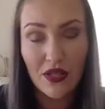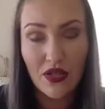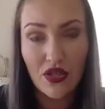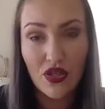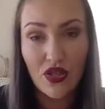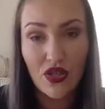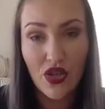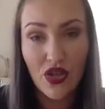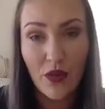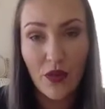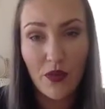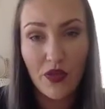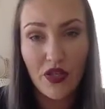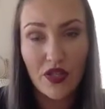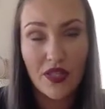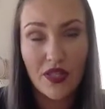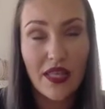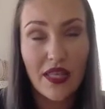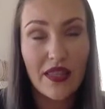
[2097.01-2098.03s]
stop and
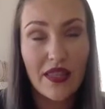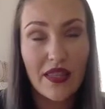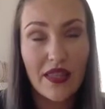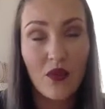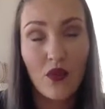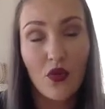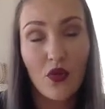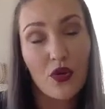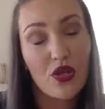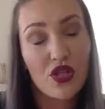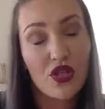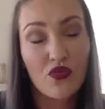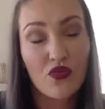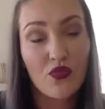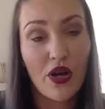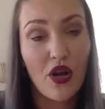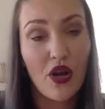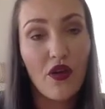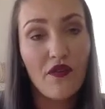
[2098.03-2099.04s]
just let that water
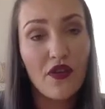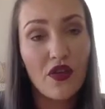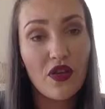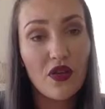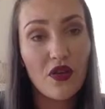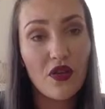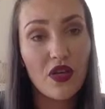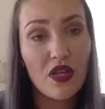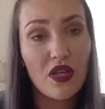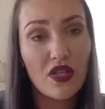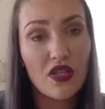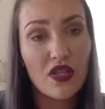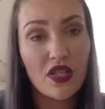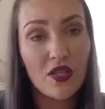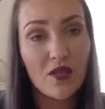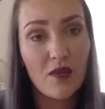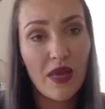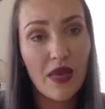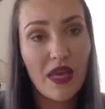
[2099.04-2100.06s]
just run over you can
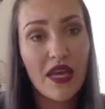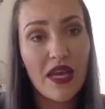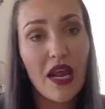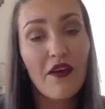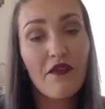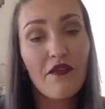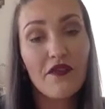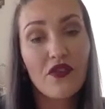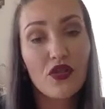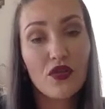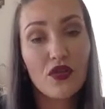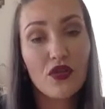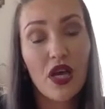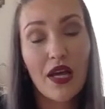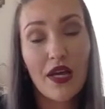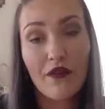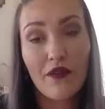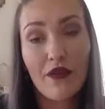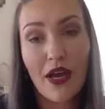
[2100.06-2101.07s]
just be enough to
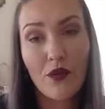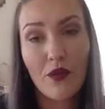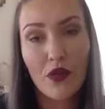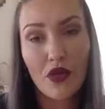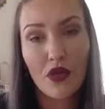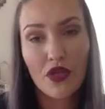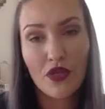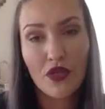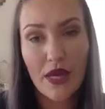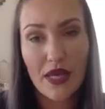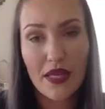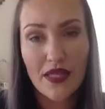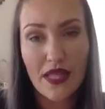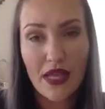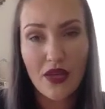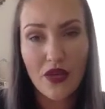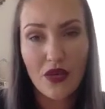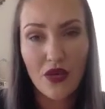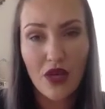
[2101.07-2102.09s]
kind of help you to
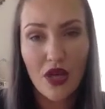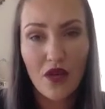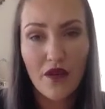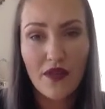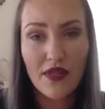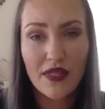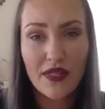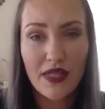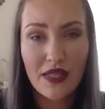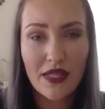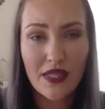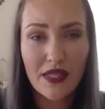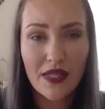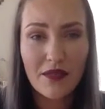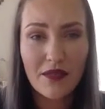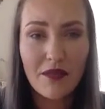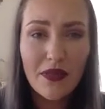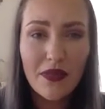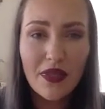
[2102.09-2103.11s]
reset your nervous
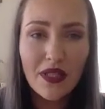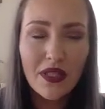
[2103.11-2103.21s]
system.